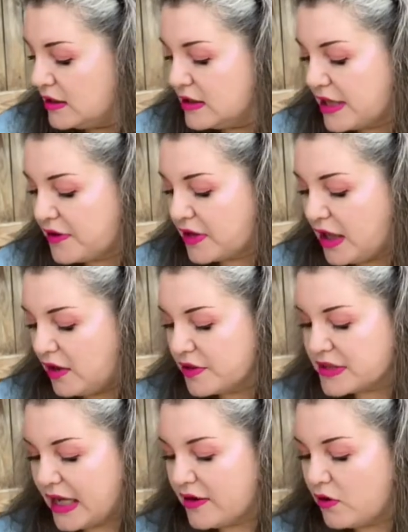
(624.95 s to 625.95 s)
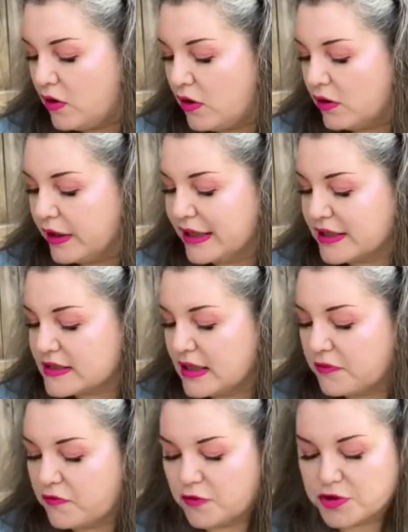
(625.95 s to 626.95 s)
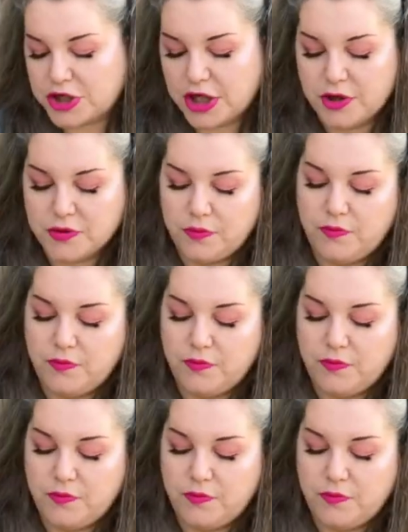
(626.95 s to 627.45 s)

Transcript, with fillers: leather collars at all except for show.